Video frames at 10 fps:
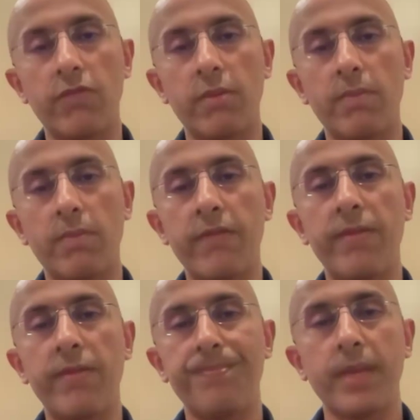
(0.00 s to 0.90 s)
you do it from
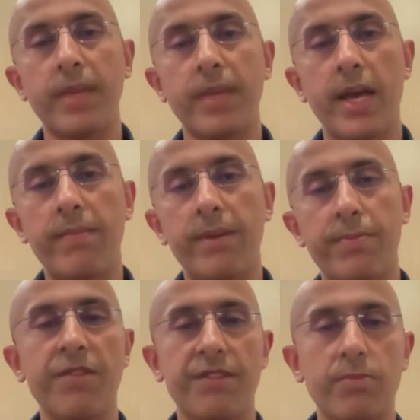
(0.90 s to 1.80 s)
above.
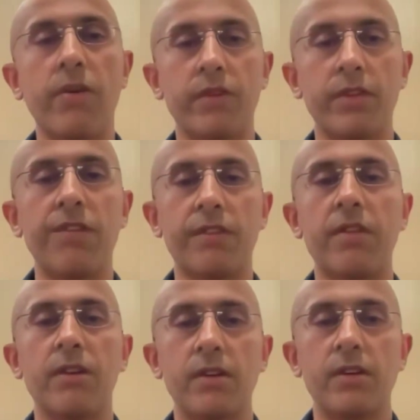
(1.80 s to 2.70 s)
But personal
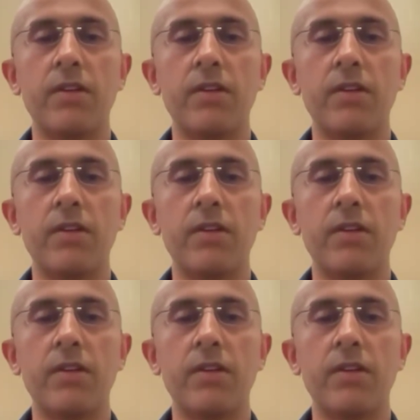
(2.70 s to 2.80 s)
preference.